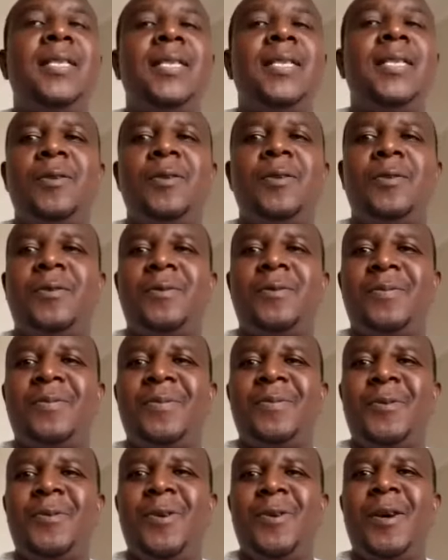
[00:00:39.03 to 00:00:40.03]
you are almost
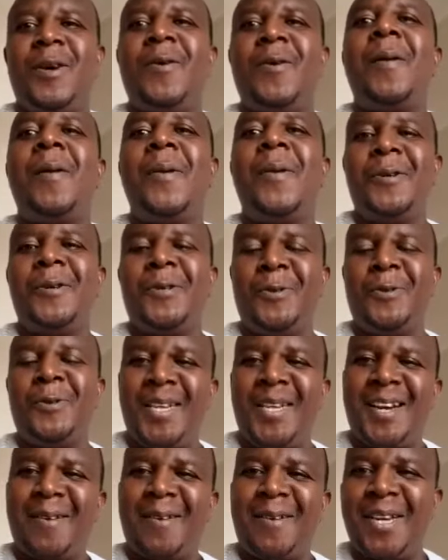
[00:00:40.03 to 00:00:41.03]
completing
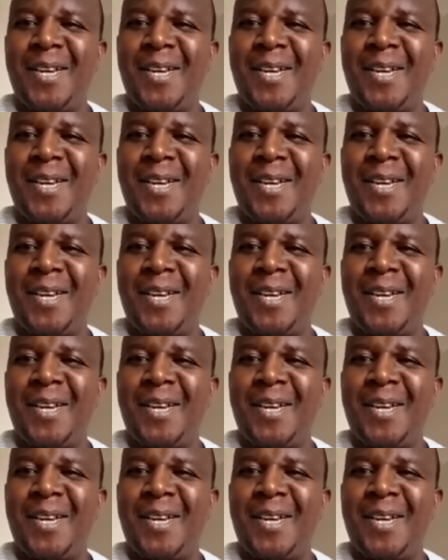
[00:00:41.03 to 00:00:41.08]
or